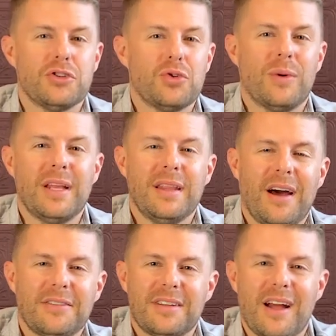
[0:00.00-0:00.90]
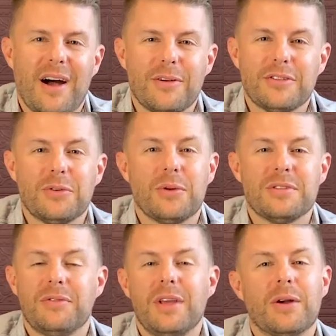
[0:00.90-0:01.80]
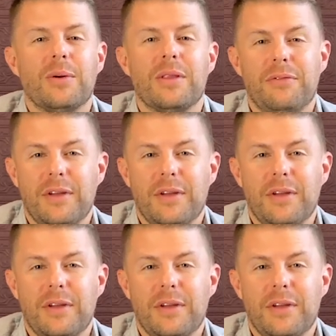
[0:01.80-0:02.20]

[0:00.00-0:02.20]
$20,000 towards a vehicle that